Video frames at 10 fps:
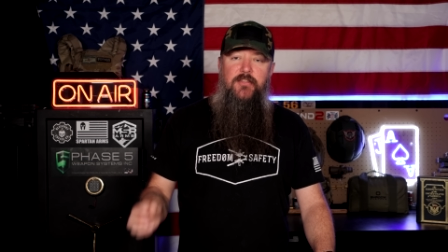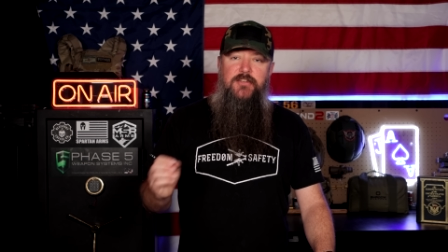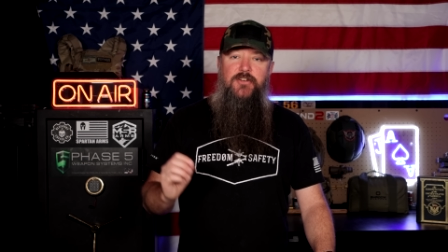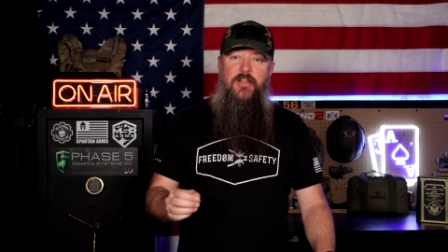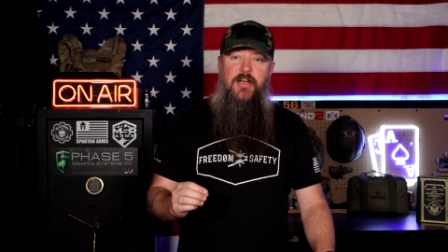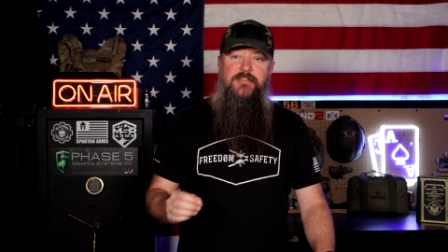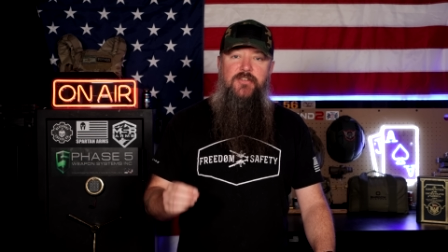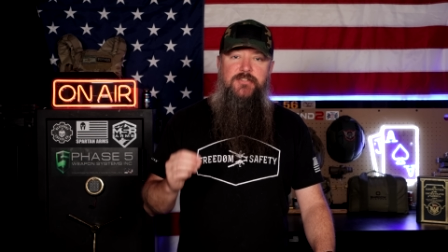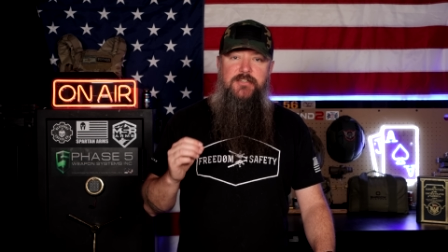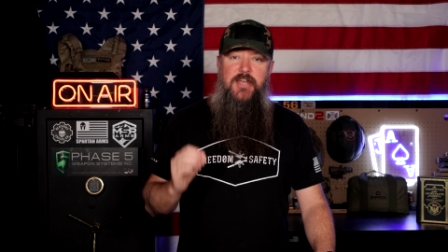These are
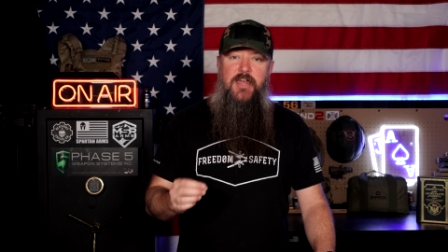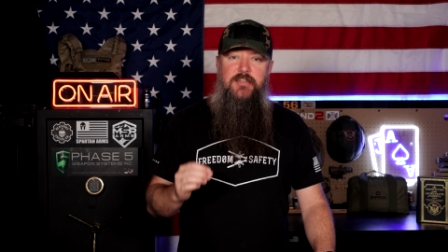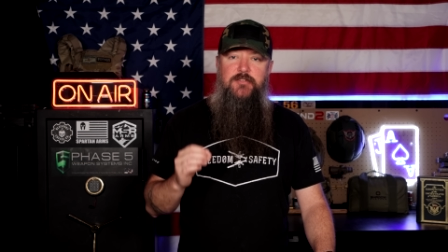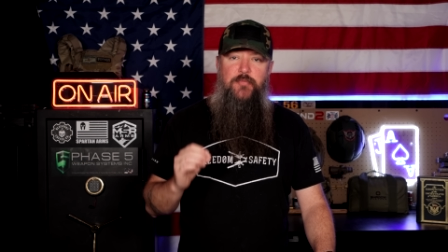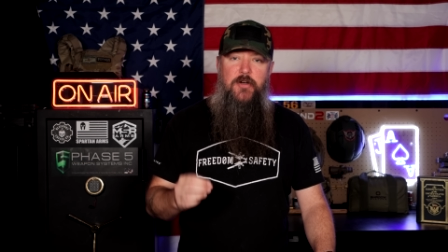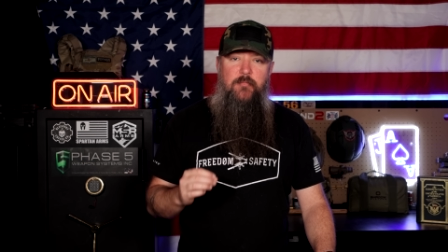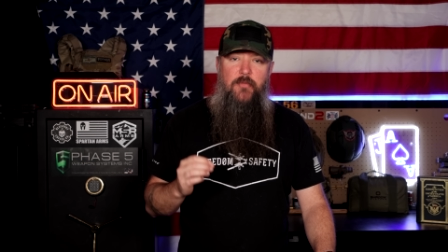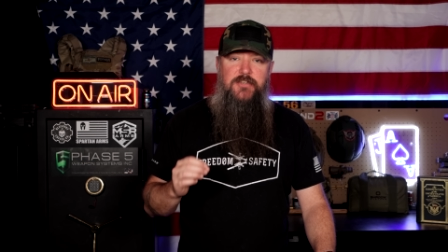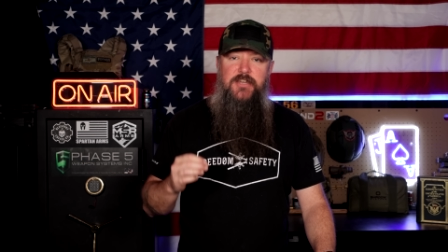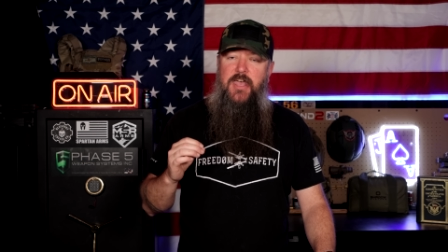lawsuits that challenge pretty
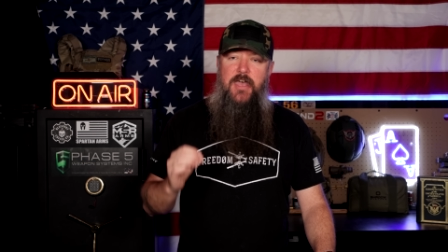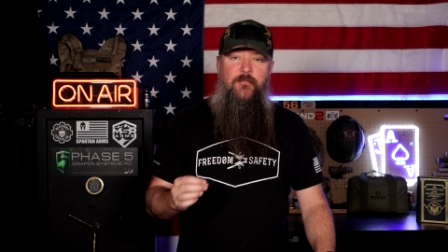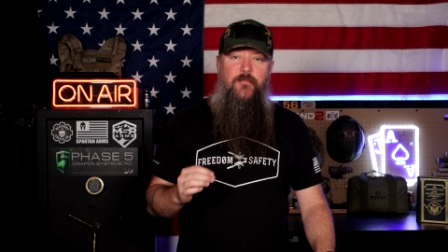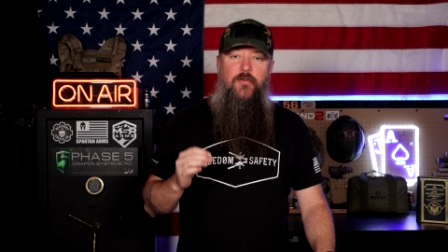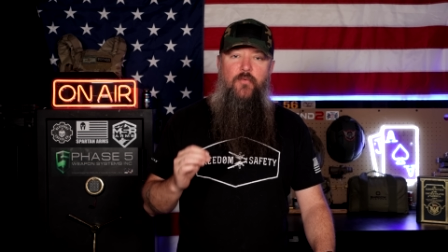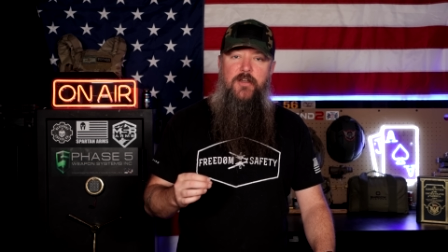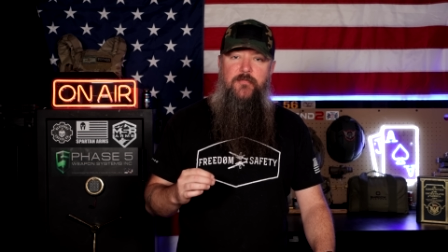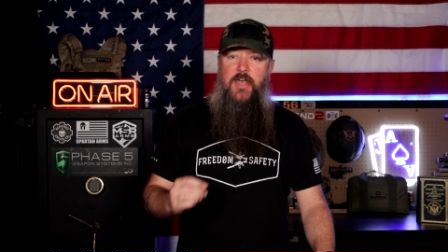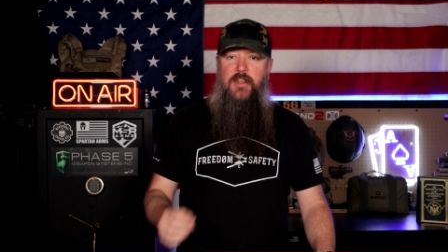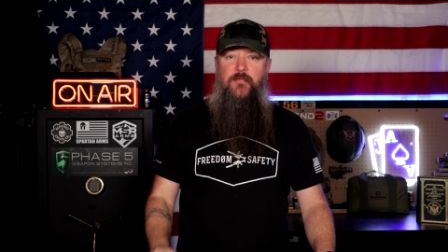much every one
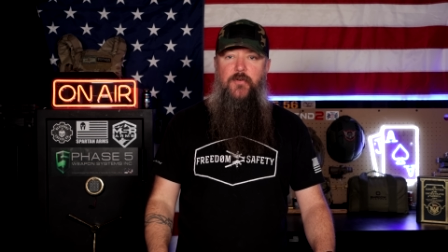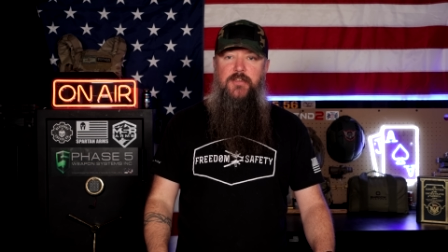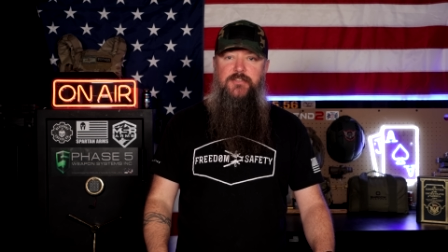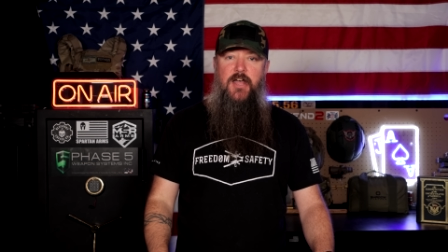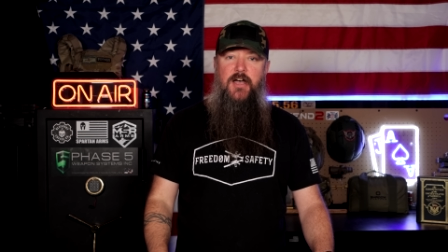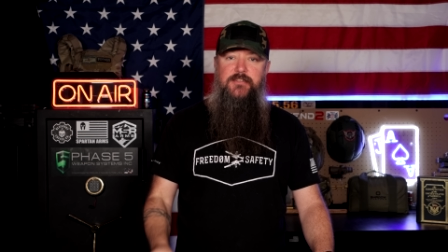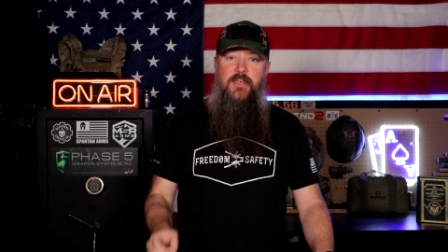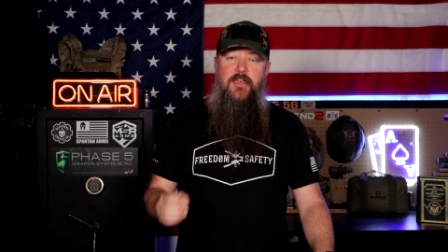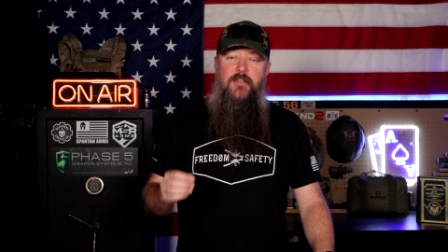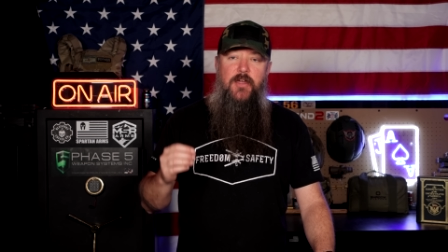of California's laws
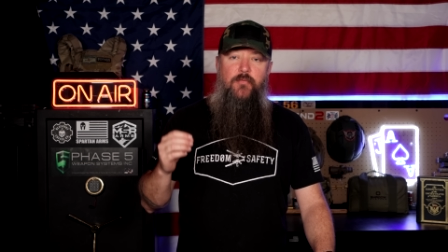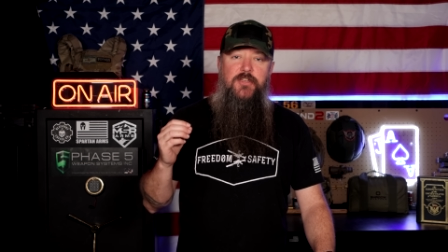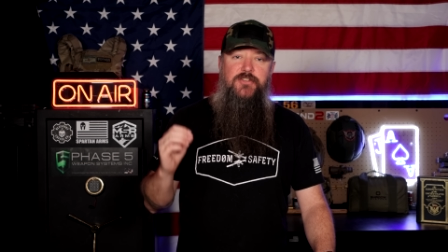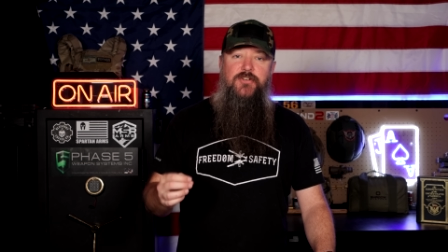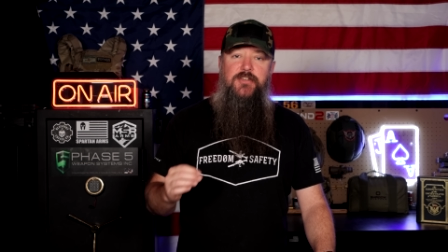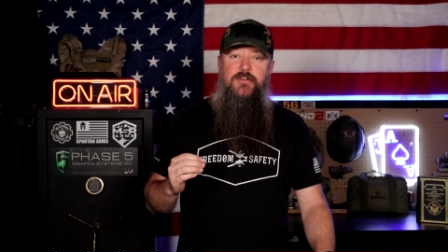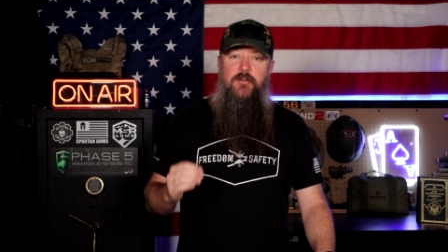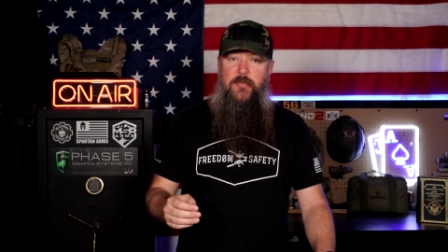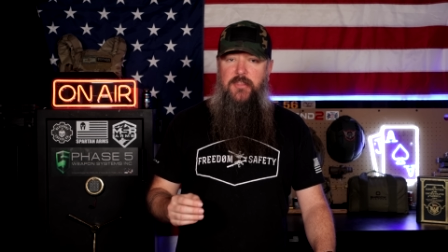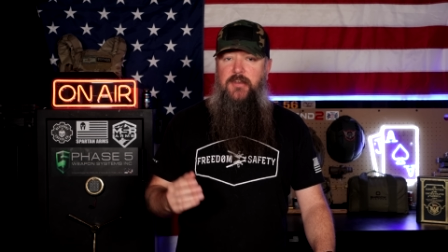that restricts your
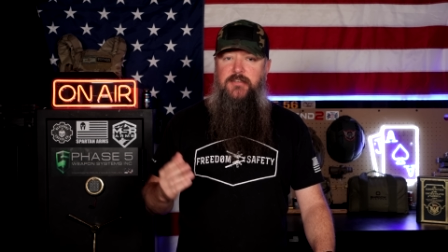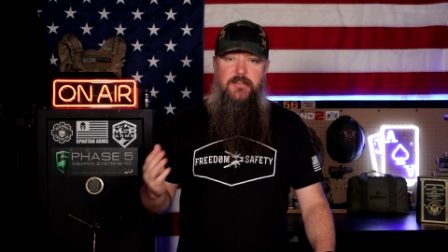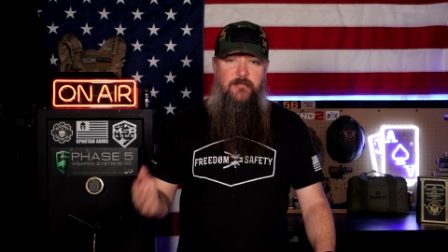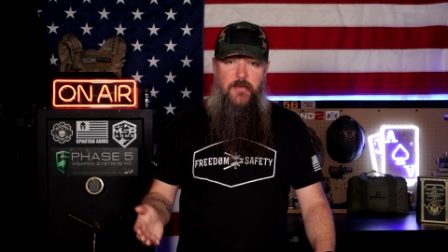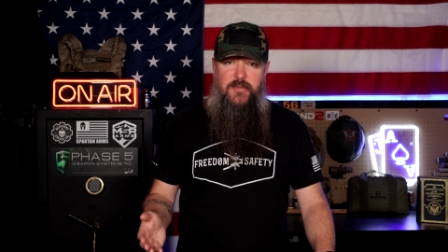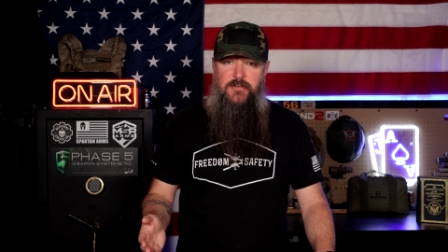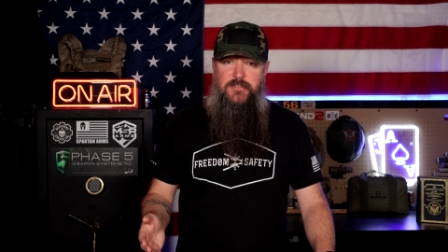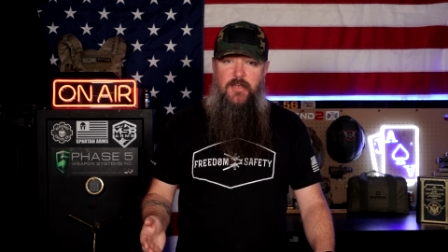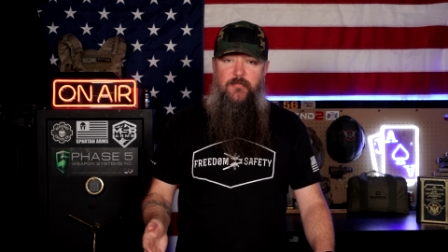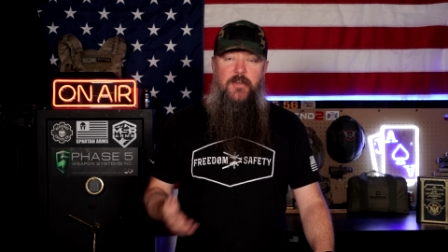ability to defend
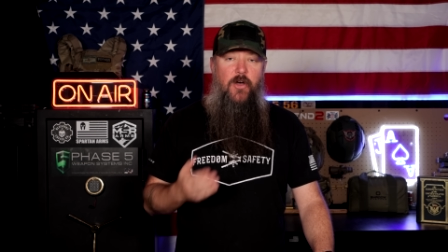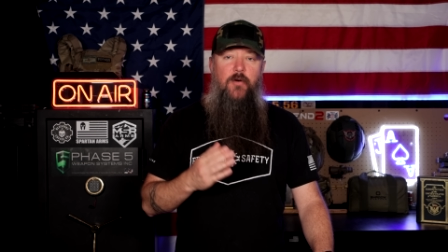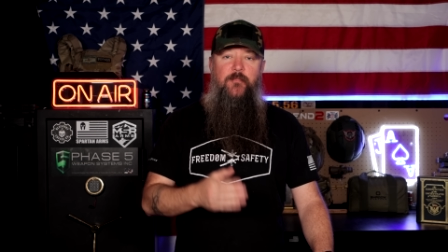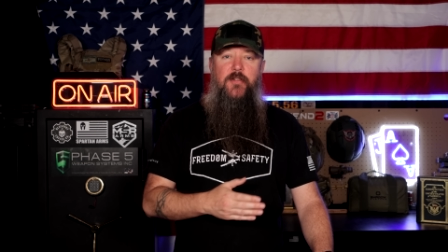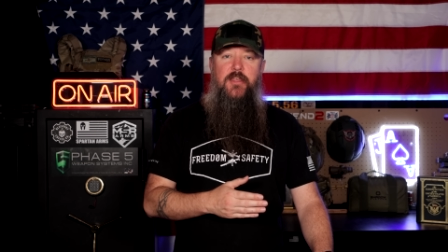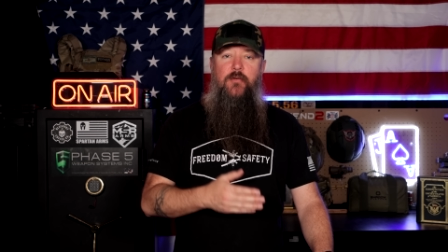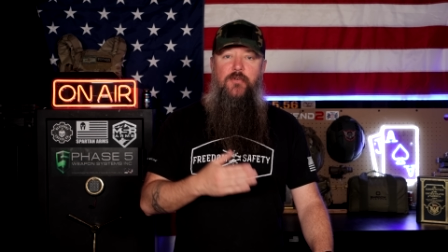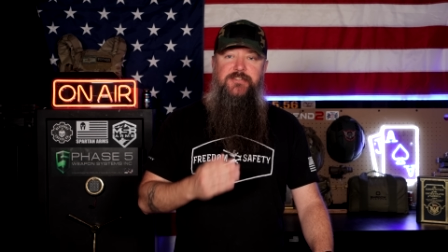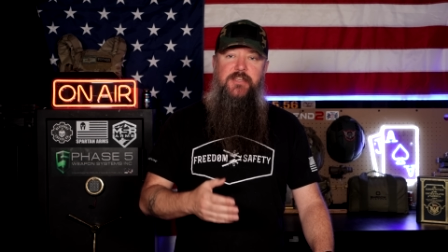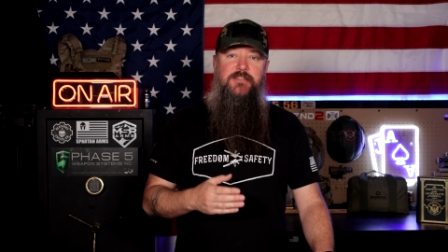yourself. And hopefully,
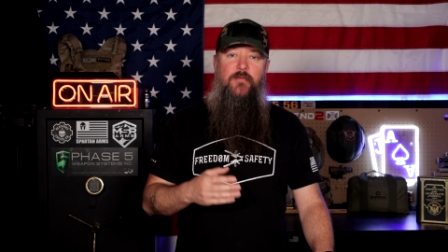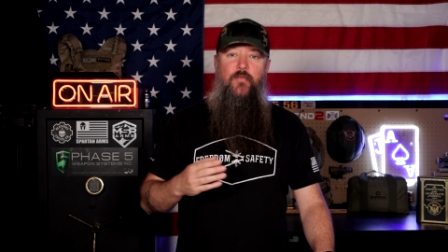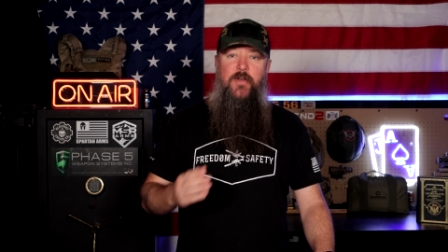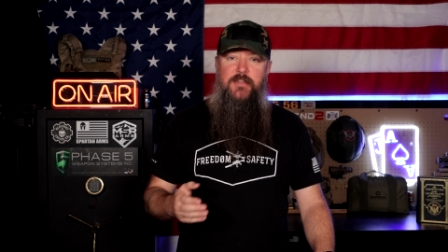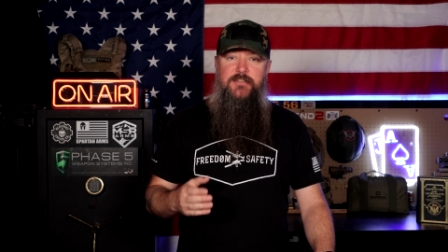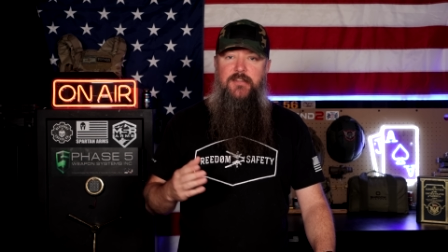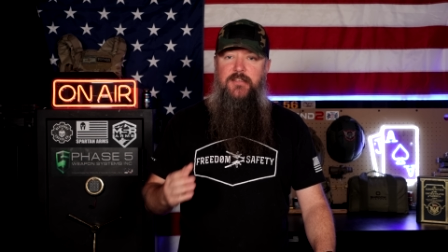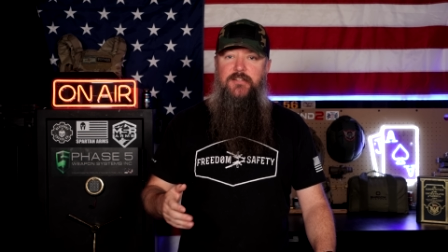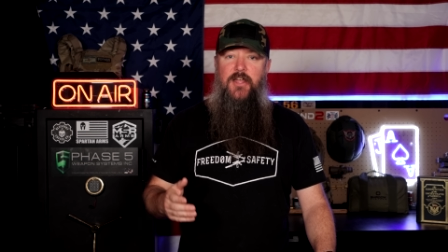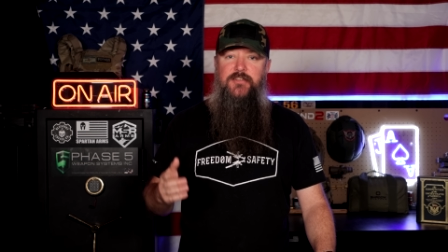we'll see some wins in
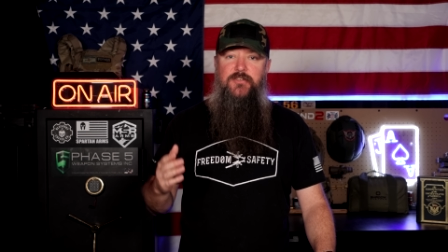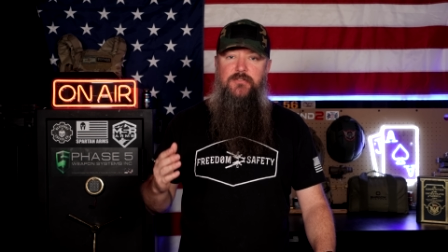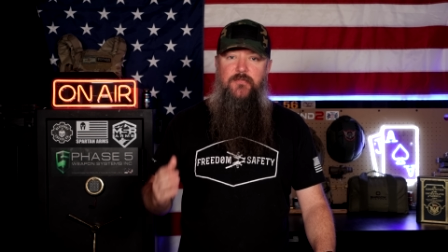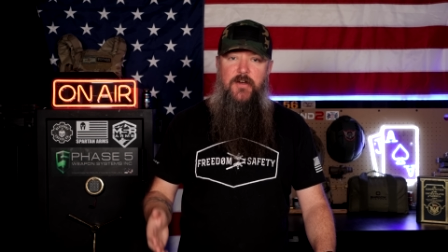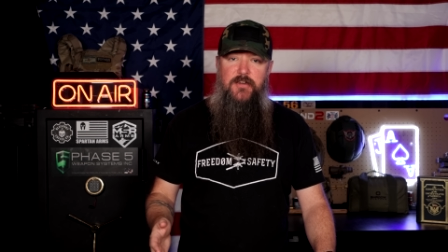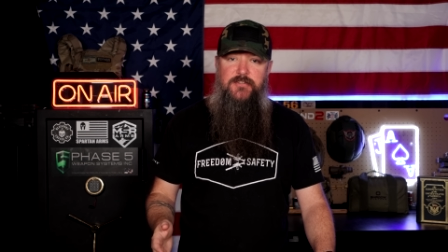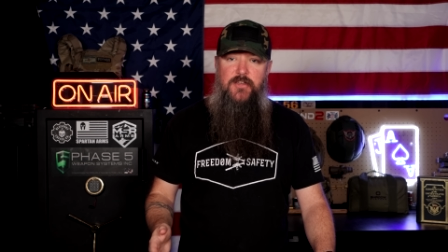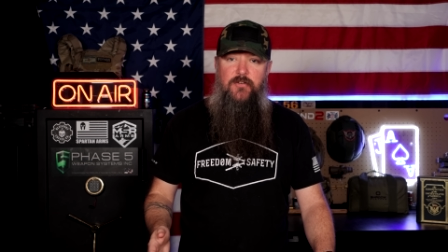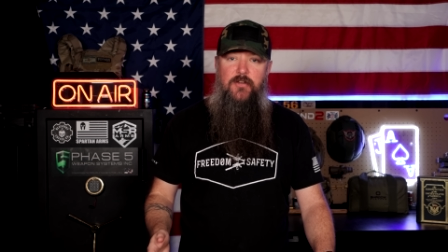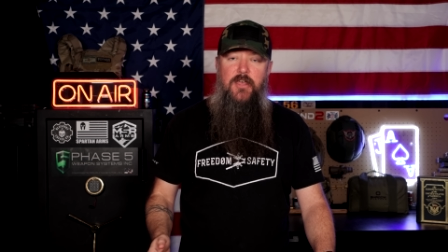these lawsuits very
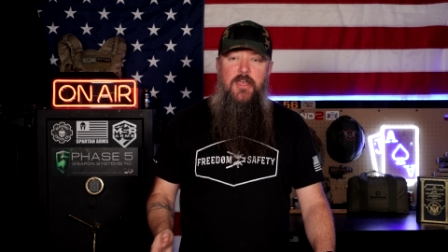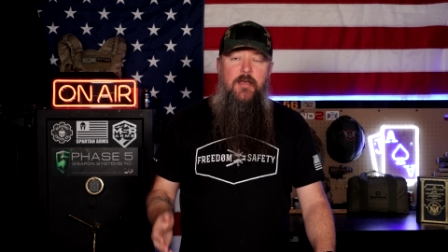soon.